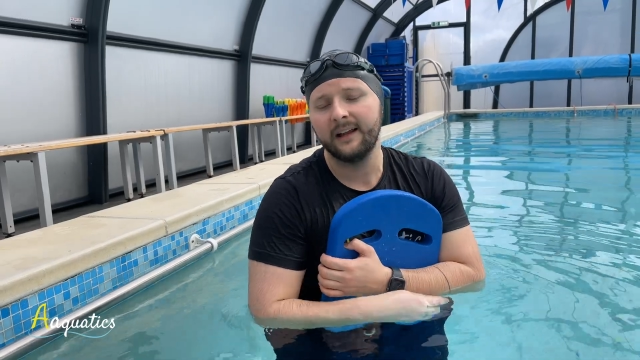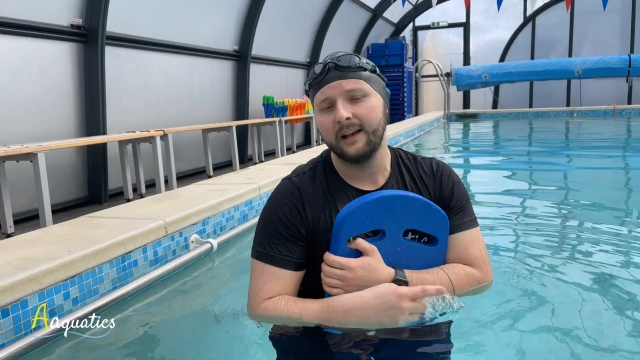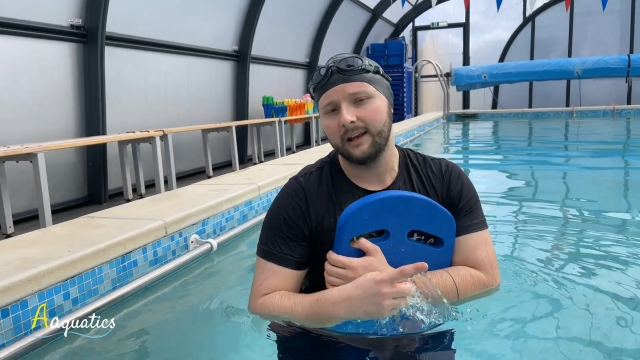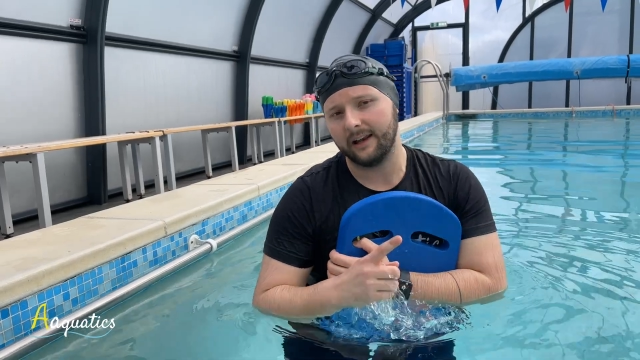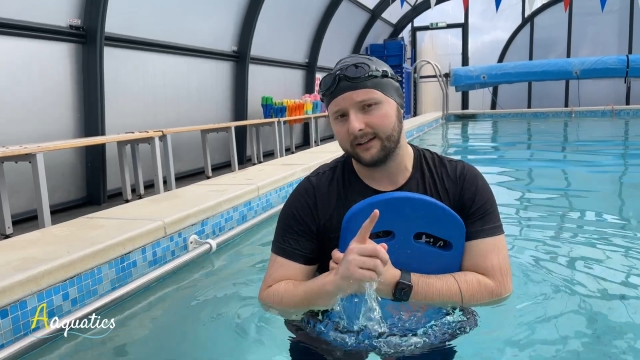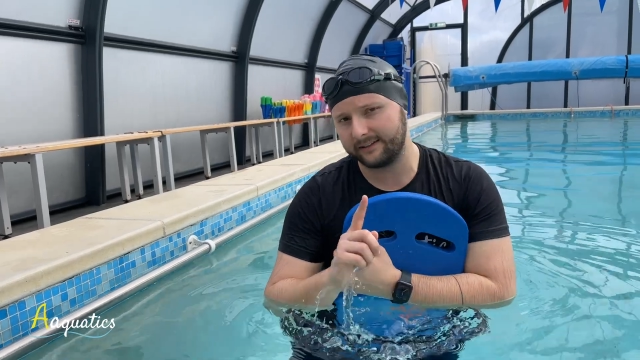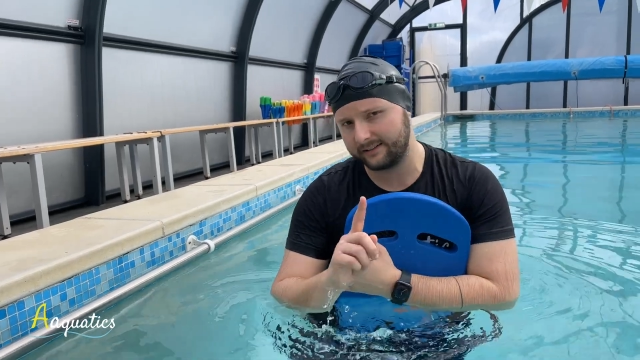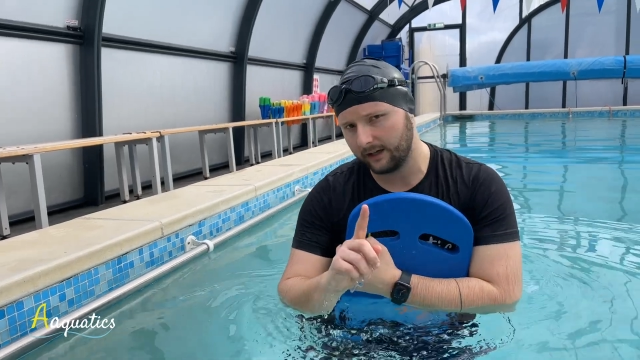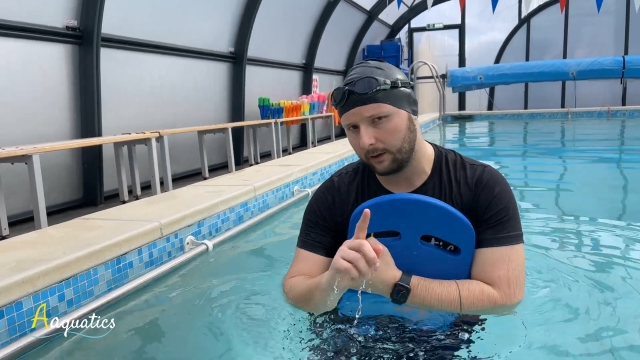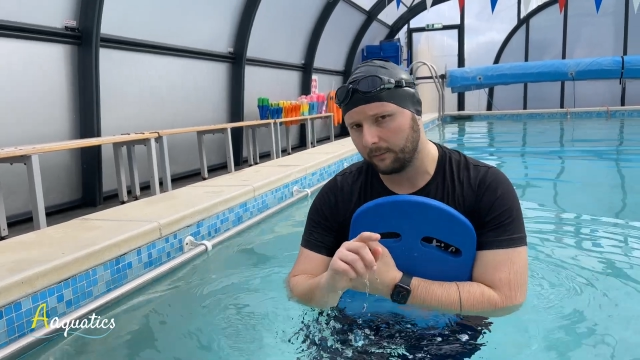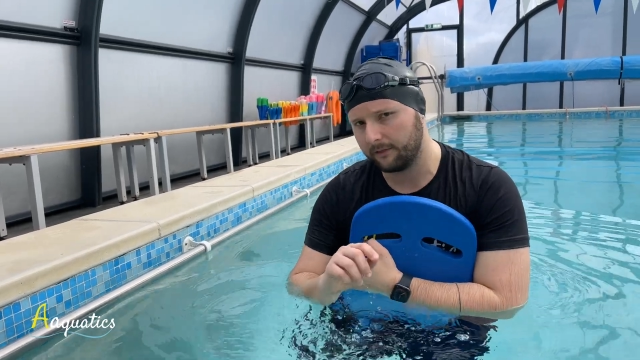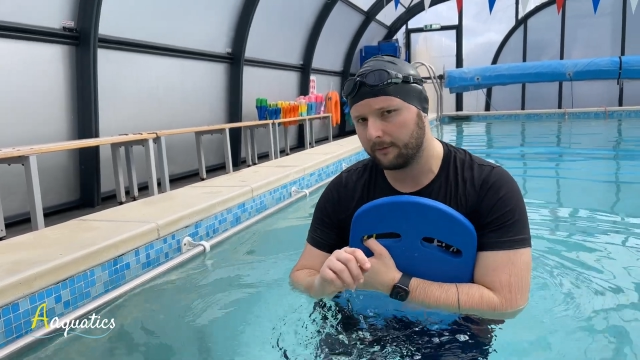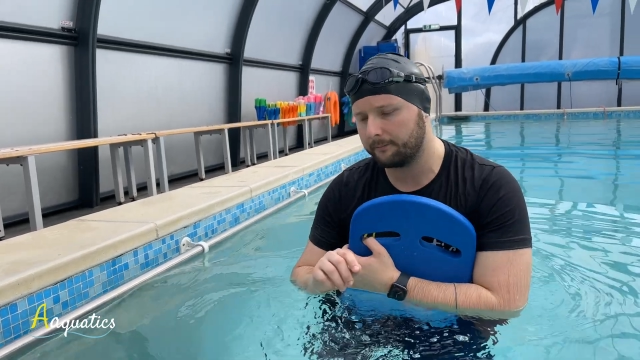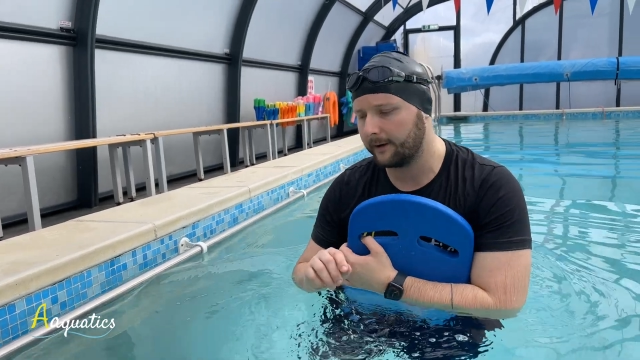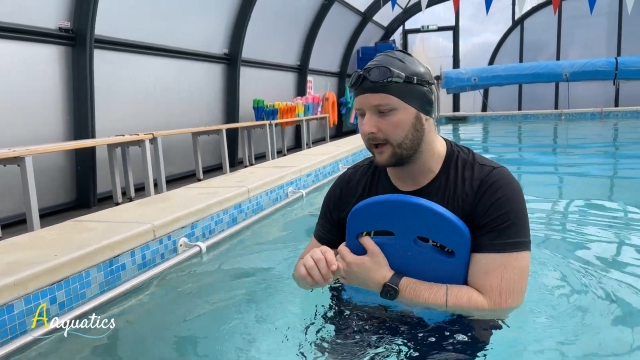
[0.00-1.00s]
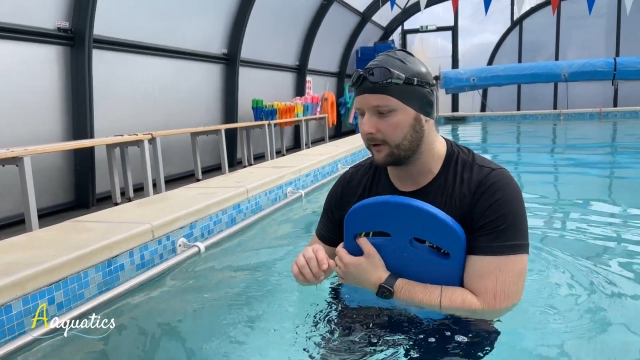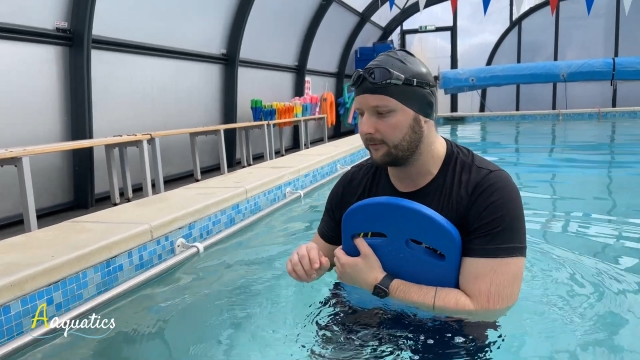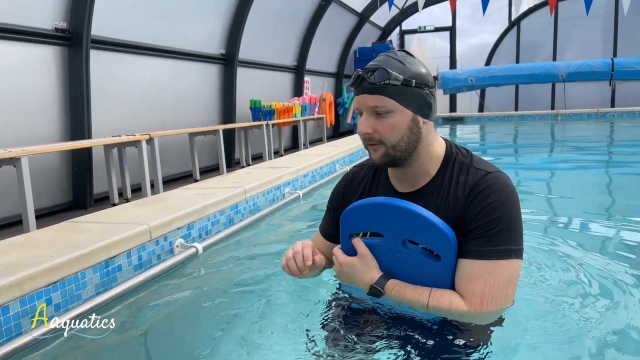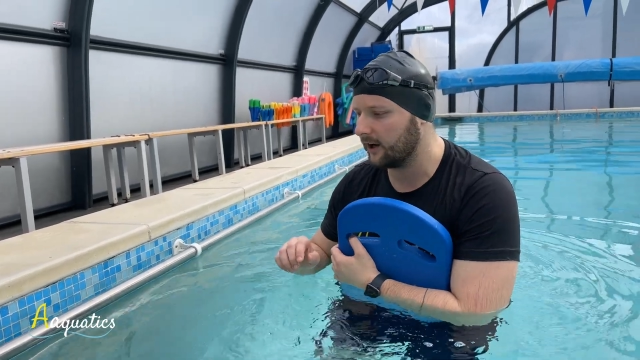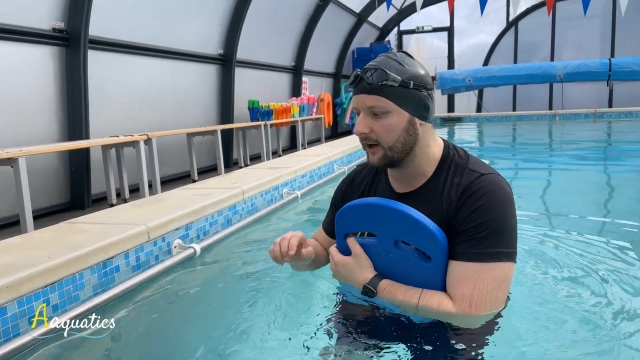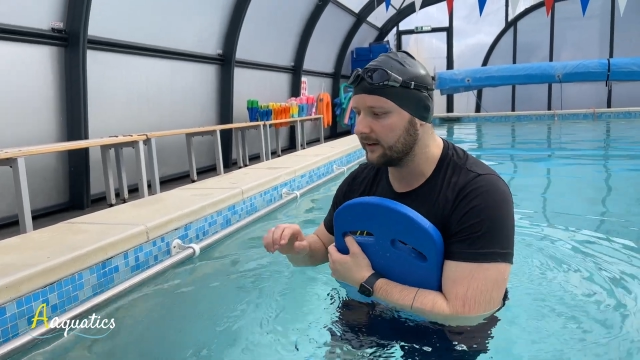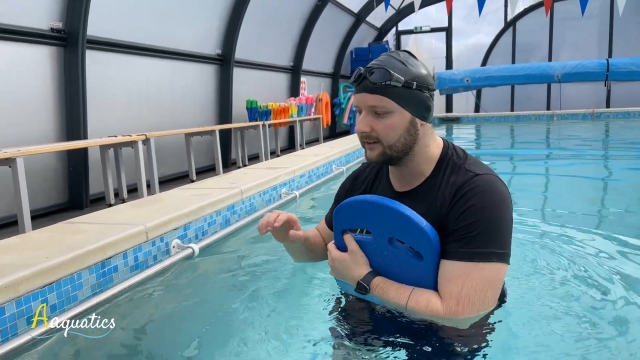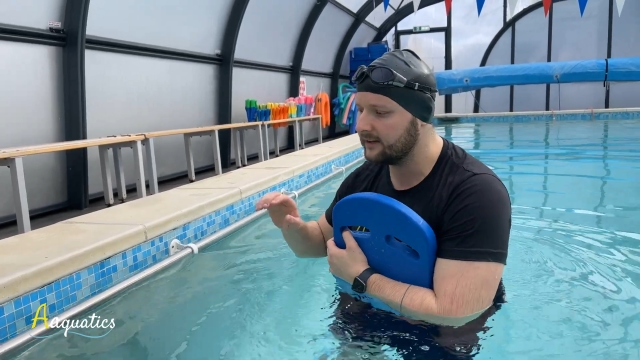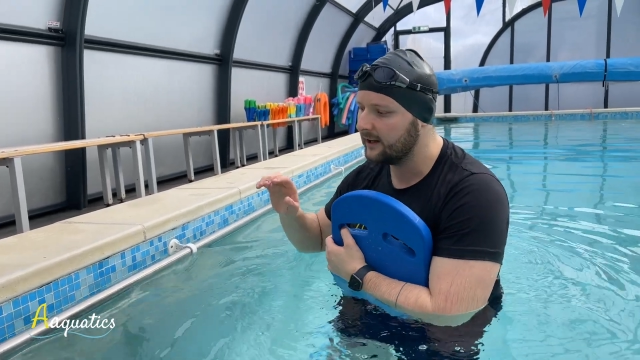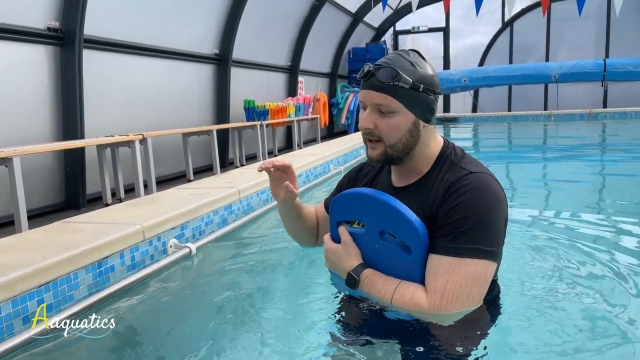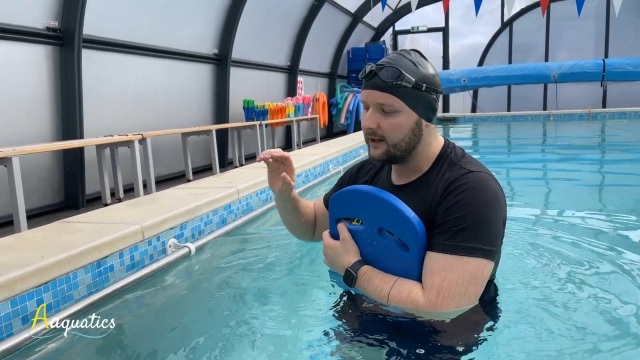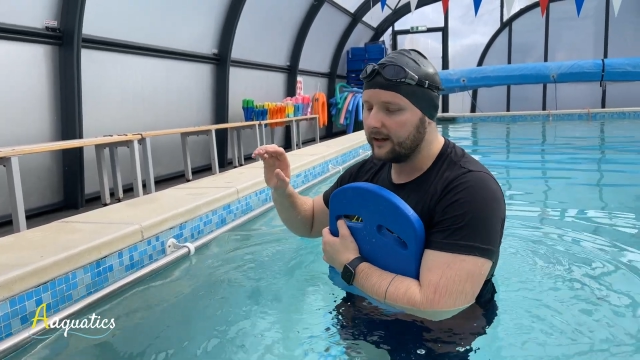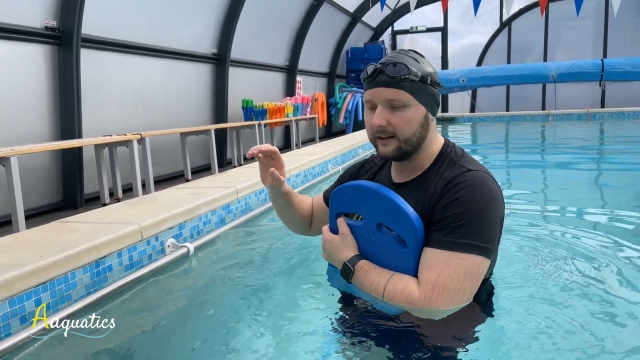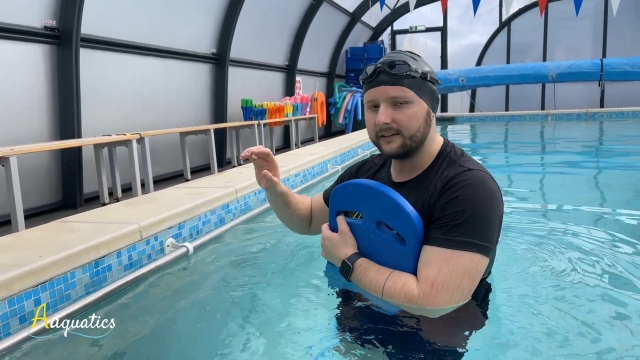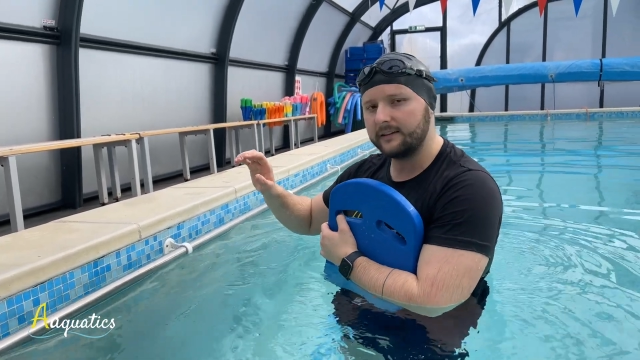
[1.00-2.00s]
Let's start with the back first. It's